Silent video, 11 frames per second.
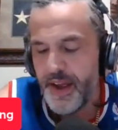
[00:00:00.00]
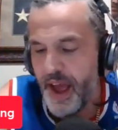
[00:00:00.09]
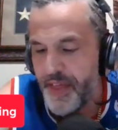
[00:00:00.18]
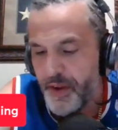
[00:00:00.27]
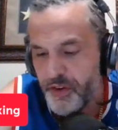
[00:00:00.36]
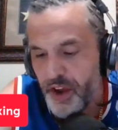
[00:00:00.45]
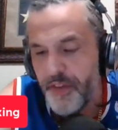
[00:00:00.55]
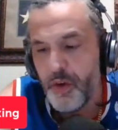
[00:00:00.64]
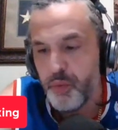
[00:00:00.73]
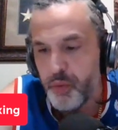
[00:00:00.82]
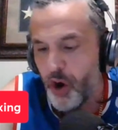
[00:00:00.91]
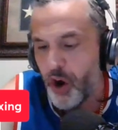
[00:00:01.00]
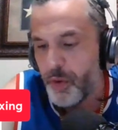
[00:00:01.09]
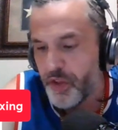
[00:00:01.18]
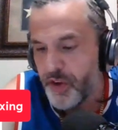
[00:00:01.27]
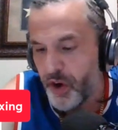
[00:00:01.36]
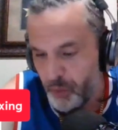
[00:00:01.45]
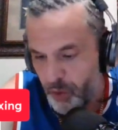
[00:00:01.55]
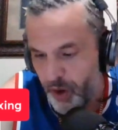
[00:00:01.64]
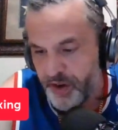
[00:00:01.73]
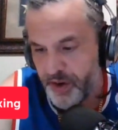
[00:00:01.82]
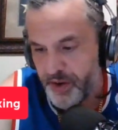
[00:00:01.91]
And there's nothing wrong with Kurt
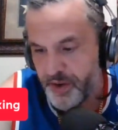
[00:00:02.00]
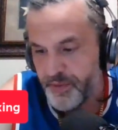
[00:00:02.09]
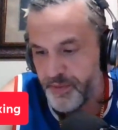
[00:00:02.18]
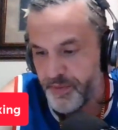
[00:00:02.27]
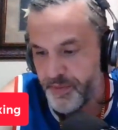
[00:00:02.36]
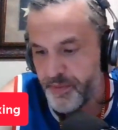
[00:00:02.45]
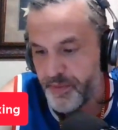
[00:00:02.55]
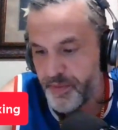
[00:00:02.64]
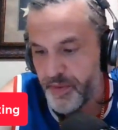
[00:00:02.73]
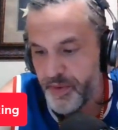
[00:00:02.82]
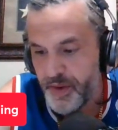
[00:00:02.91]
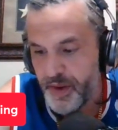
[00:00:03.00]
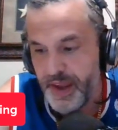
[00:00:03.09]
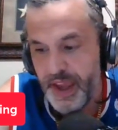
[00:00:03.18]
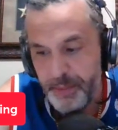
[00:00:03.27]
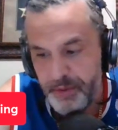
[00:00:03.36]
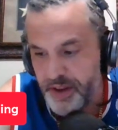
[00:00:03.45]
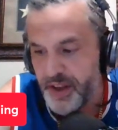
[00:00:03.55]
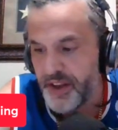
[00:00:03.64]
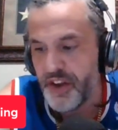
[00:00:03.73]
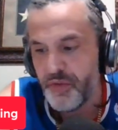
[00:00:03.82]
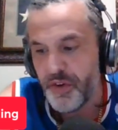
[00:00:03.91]
Walker. He keeps the
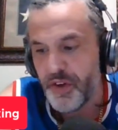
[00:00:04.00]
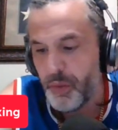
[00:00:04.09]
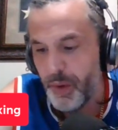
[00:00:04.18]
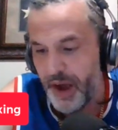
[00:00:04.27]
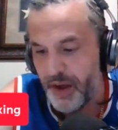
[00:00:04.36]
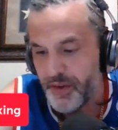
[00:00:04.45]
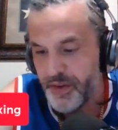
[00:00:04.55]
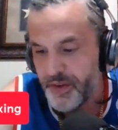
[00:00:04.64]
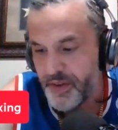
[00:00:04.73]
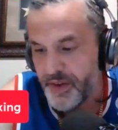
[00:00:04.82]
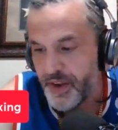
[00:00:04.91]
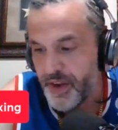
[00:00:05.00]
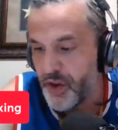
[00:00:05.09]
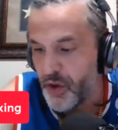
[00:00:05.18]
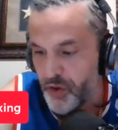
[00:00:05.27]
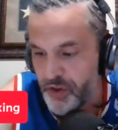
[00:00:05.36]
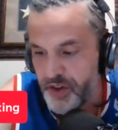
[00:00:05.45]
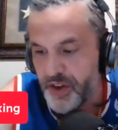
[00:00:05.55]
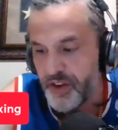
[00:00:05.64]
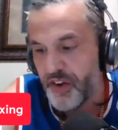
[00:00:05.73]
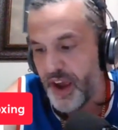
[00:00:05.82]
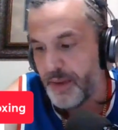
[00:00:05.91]
distance really well, uses
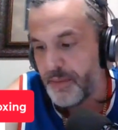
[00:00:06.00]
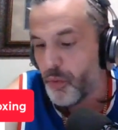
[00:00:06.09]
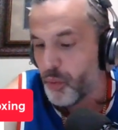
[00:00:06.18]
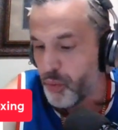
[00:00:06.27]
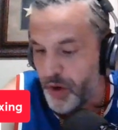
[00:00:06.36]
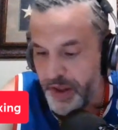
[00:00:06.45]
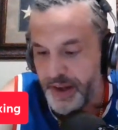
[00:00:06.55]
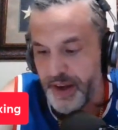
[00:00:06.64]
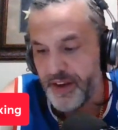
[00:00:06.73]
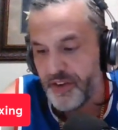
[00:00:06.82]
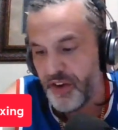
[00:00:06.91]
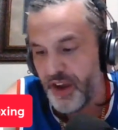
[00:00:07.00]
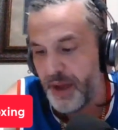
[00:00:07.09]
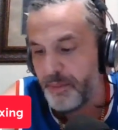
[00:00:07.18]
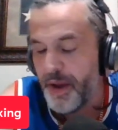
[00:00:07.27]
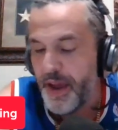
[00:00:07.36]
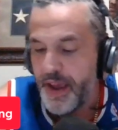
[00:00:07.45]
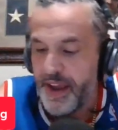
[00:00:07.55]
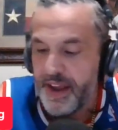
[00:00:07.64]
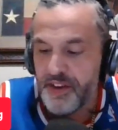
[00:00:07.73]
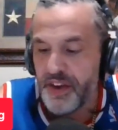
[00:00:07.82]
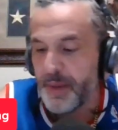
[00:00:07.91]
the jab, really nice jab. He
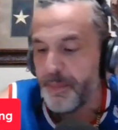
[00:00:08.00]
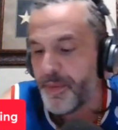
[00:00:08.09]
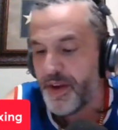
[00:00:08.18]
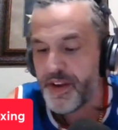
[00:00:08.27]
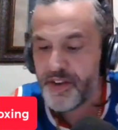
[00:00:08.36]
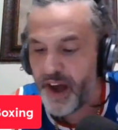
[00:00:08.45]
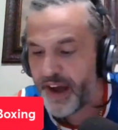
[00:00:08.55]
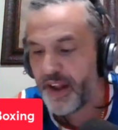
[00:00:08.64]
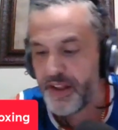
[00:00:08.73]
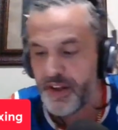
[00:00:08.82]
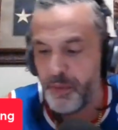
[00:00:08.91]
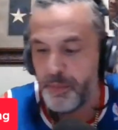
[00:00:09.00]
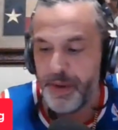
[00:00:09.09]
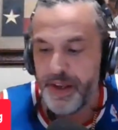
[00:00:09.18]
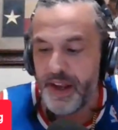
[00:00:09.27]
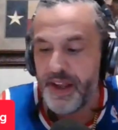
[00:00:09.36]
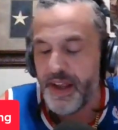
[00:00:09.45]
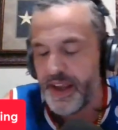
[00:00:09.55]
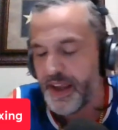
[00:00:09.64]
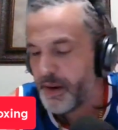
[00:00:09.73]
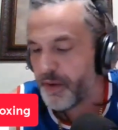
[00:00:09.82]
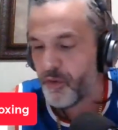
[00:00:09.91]
can slip and slide a little bit. He
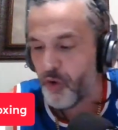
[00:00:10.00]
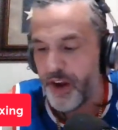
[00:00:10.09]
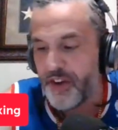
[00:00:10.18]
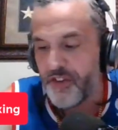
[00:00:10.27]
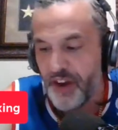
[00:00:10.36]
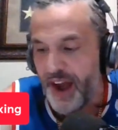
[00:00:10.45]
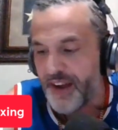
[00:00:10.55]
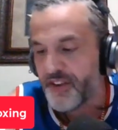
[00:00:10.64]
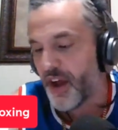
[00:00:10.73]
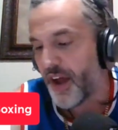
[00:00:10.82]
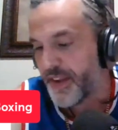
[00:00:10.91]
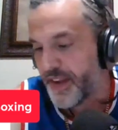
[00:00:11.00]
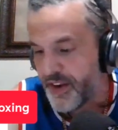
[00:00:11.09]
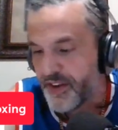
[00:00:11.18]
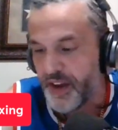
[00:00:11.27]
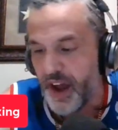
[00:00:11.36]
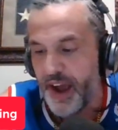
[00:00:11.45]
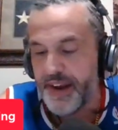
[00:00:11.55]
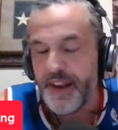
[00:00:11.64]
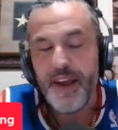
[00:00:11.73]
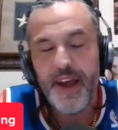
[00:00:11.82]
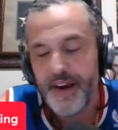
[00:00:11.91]
can avoid shots on the
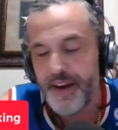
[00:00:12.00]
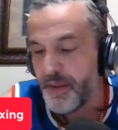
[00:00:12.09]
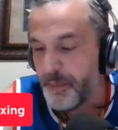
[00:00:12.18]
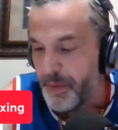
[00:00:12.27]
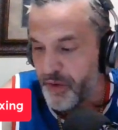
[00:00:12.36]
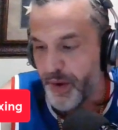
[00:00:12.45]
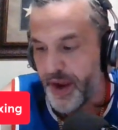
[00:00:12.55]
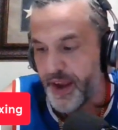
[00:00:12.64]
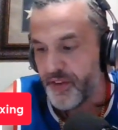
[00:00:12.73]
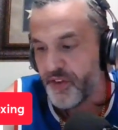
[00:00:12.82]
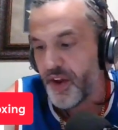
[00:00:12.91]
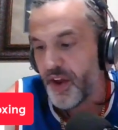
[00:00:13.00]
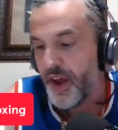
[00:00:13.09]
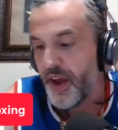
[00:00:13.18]
inside and in the mid range.